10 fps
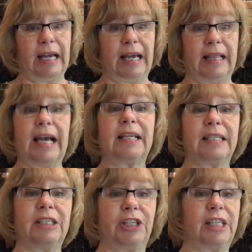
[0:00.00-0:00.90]
and
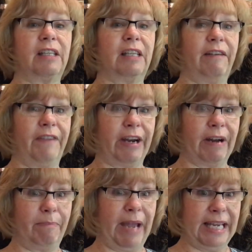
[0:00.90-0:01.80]
that's just the
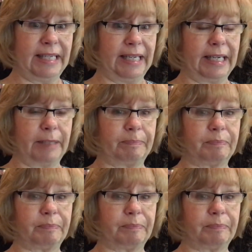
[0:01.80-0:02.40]
very basic